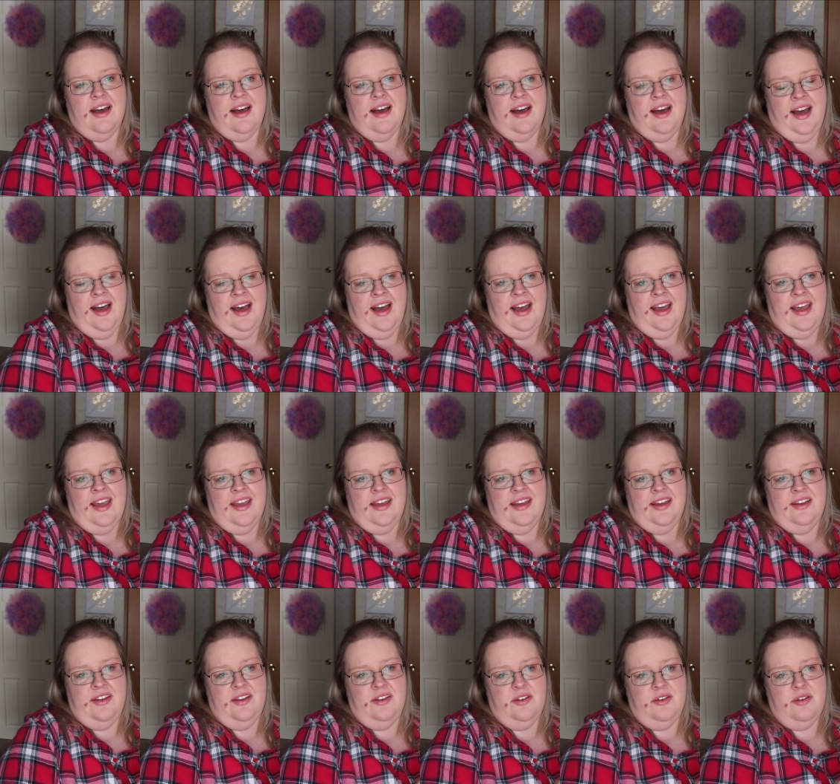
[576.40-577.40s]

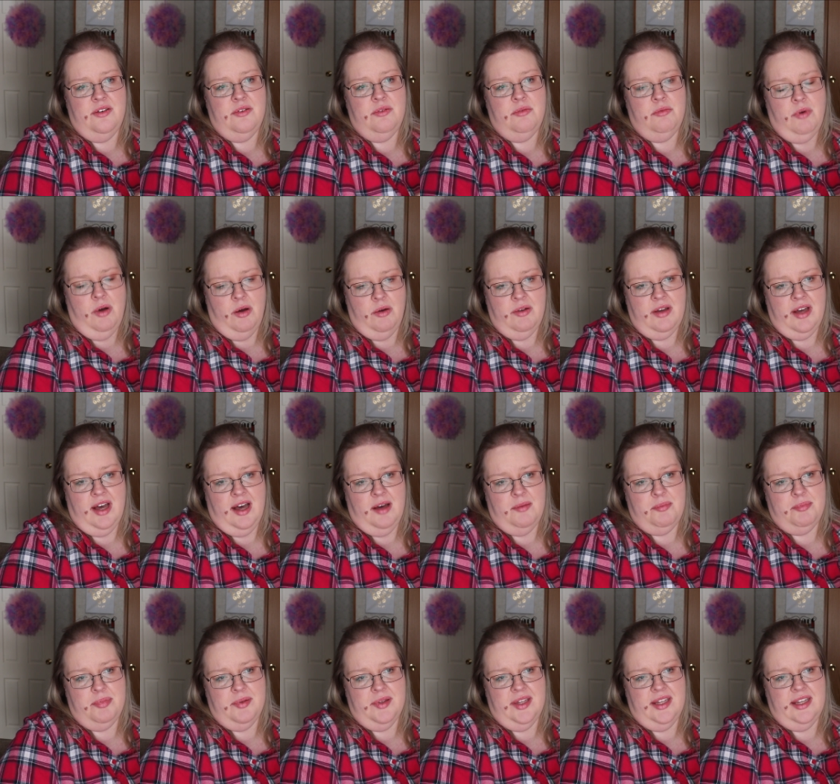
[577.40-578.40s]
I woke
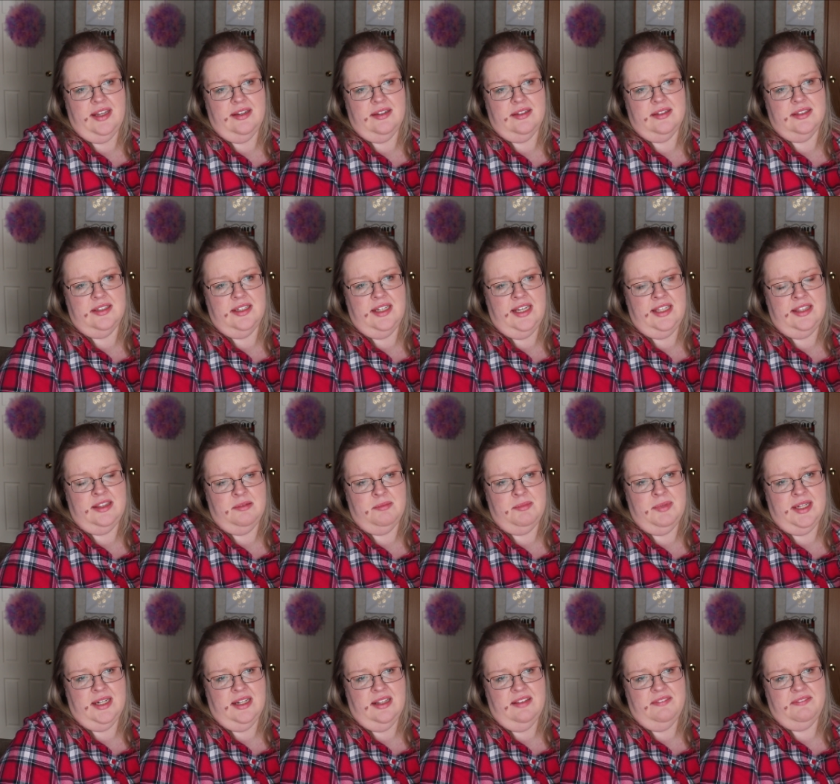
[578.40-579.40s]
up in the
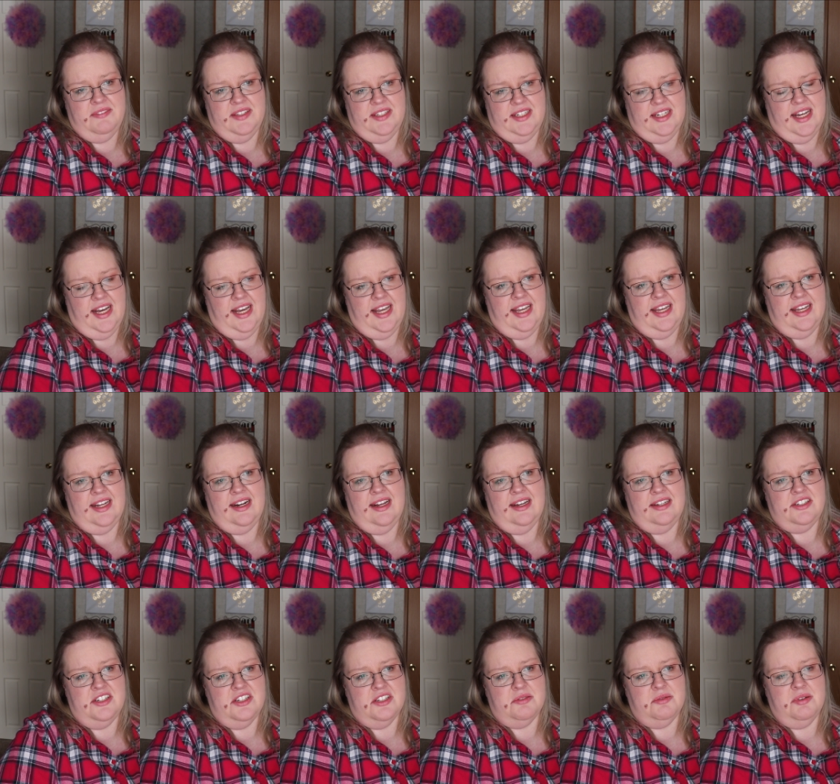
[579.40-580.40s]
middle of the night and
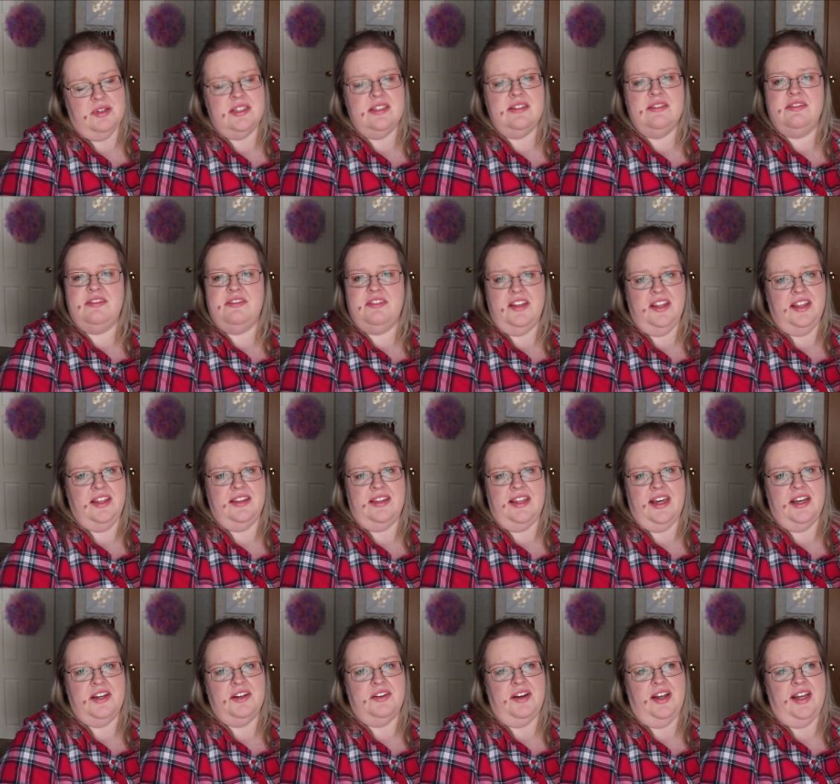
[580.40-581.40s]
I just wasn't feeling
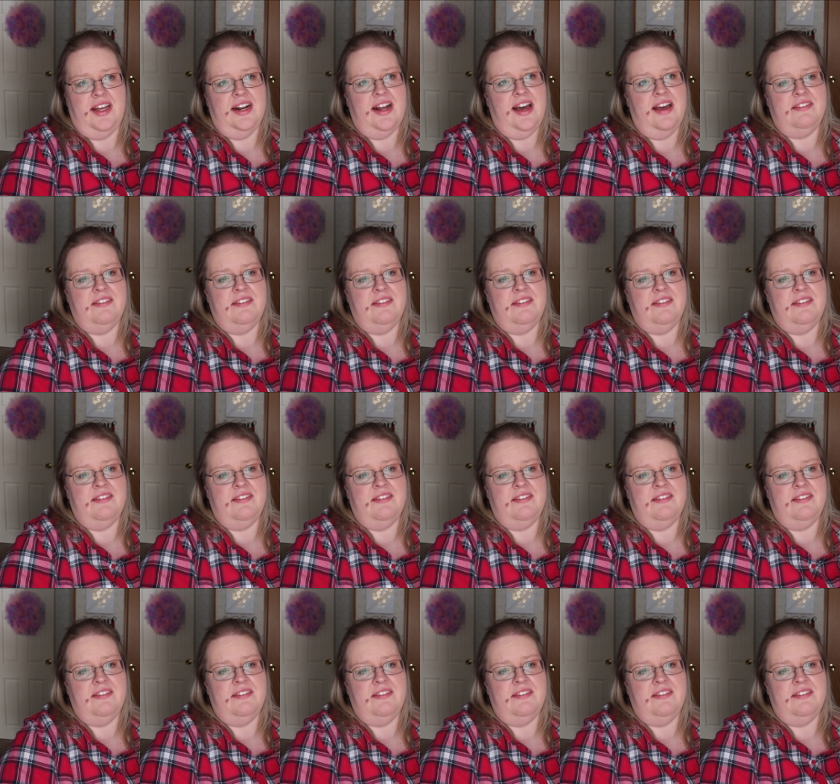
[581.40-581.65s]
that great.